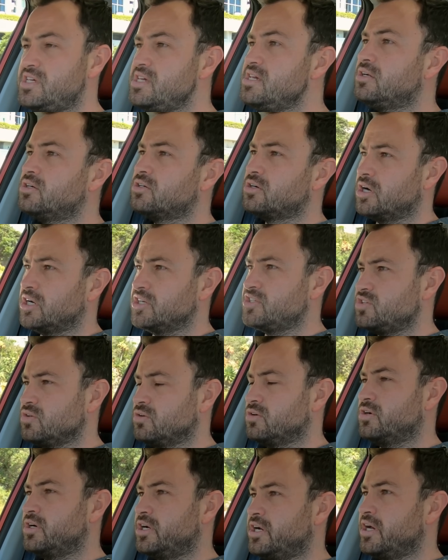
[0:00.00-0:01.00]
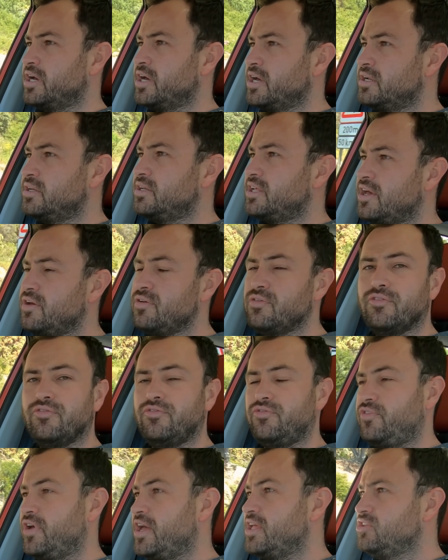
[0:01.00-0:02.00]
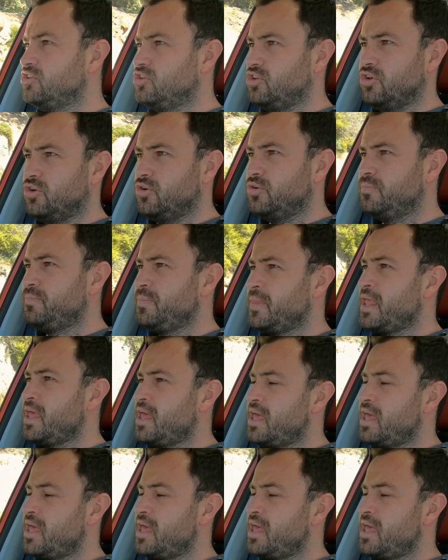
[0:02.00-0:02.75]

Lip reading: T-Cross or a Hyundai Venue.